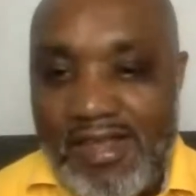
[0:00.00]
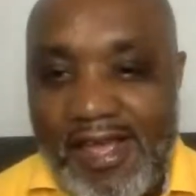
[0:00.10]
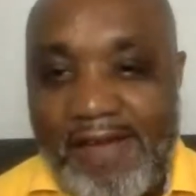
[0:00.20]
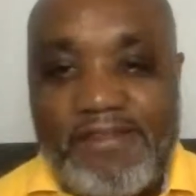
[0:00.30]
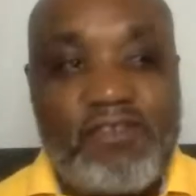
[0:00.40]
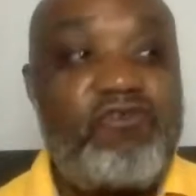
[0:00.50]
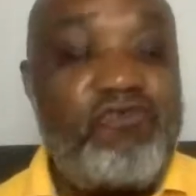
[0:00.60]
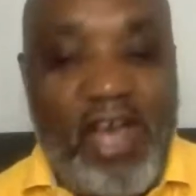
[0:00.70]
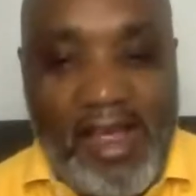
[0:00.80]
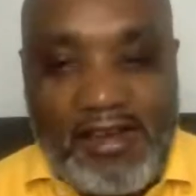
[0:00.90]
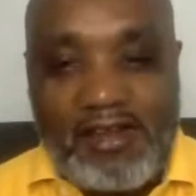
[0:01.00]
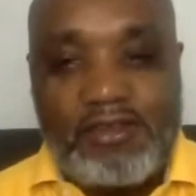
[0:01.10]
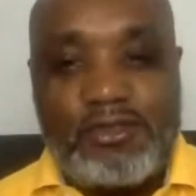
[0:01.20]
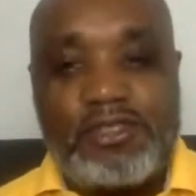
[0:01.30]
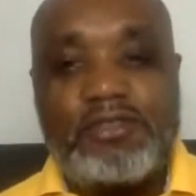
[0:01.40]
And I have to find
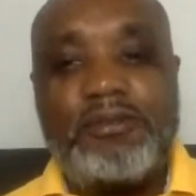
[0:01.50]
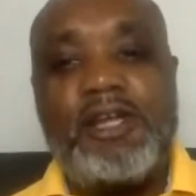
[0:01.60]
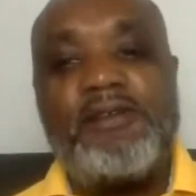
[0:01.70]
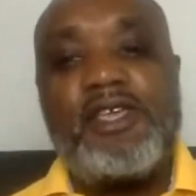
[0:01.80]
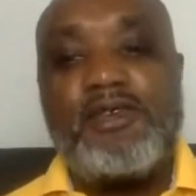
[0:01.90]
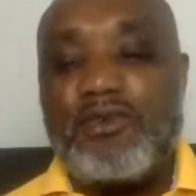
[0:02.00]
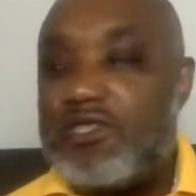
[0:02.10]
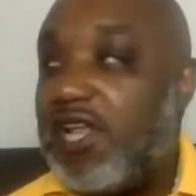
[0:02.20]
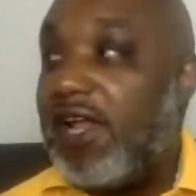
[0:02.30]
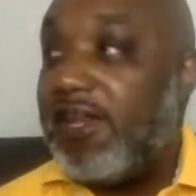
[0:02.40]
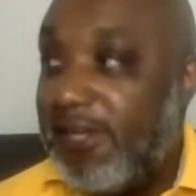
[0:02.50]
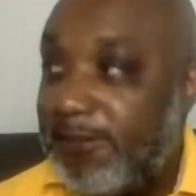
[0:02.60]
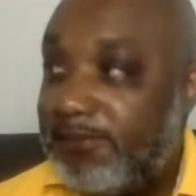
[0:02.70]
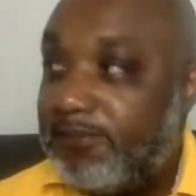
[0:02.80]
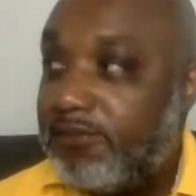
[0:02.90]
out old woman will use that
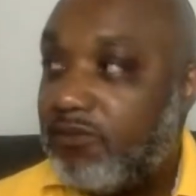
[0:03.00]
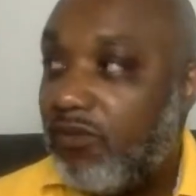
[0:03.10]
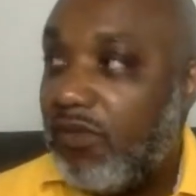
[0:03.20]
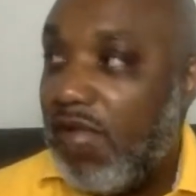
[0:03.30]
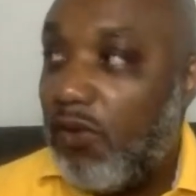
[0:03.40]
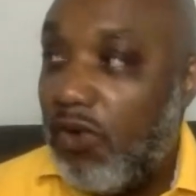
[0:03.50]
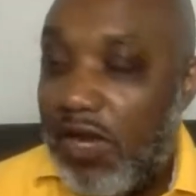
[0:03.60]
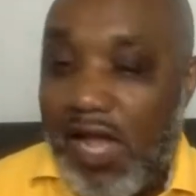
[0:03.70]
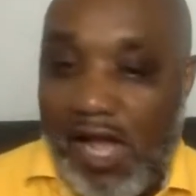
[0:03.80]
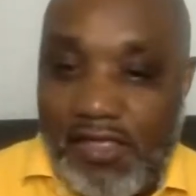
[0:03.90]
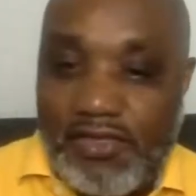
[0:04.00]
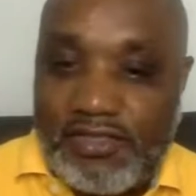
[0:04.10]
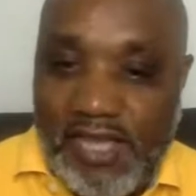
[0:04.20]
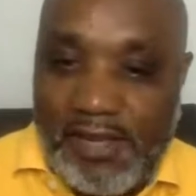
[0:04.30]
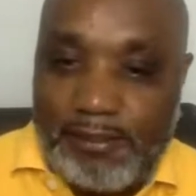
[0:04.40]
name, that word all the
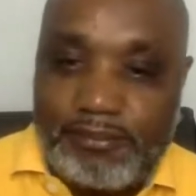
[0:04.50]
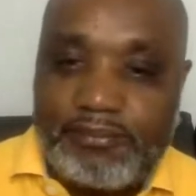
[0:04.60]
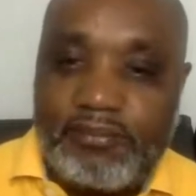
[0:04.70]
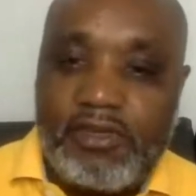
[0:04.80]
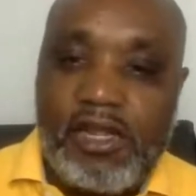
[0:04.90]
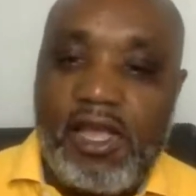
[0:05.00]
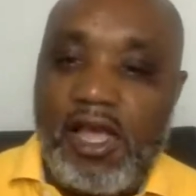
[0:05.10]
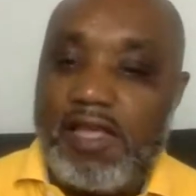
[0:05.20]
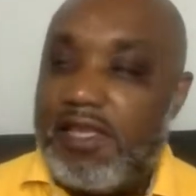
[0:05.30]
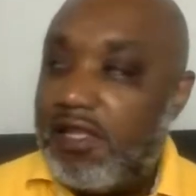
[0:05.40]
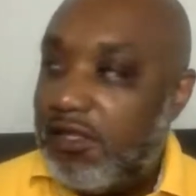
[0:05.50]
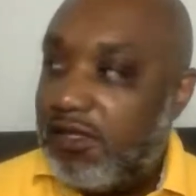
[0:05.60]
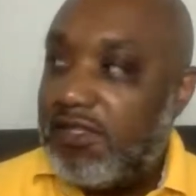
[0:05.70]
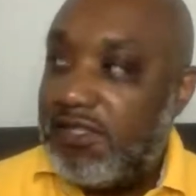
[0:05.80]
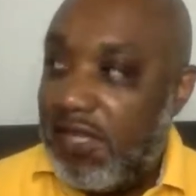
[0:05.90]
time. I can get there
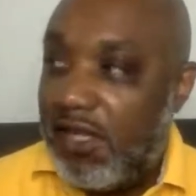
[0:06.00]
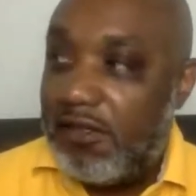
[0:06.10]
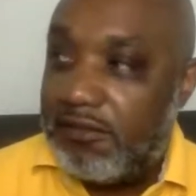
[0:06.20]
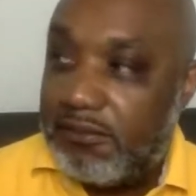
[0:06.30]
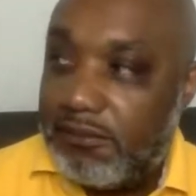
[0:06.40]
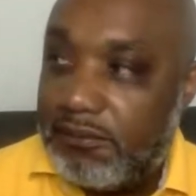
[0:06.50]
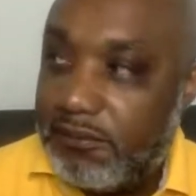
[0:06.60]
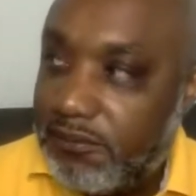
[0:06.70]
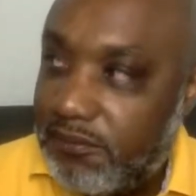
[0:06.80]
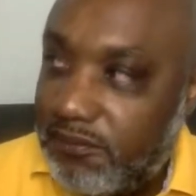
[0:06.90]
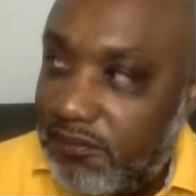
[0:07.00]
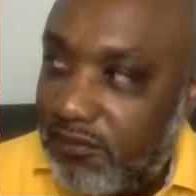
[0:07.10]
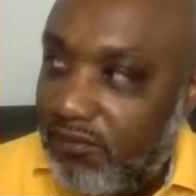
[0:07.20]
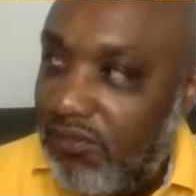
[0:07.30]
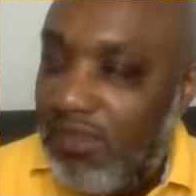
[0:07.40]
to say it
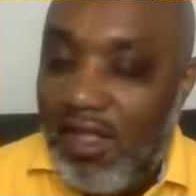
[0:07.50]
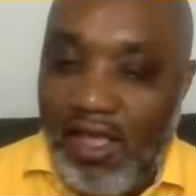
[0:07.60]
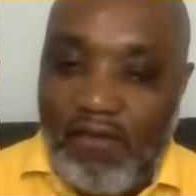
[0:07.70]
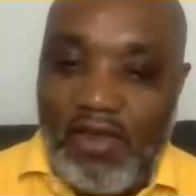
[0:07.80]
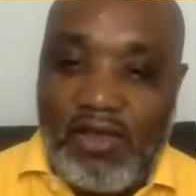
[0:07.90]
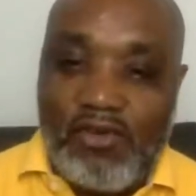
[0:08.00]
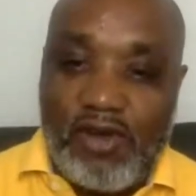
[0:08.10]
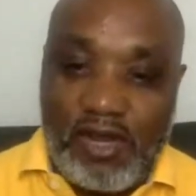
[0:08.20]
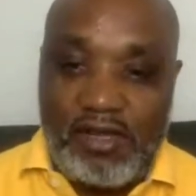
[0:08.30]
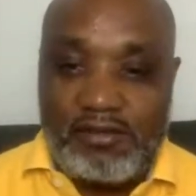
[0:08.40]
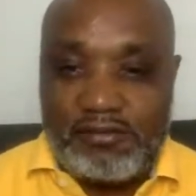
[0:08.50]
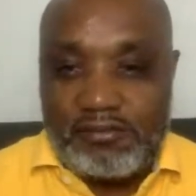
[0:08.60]
and record it.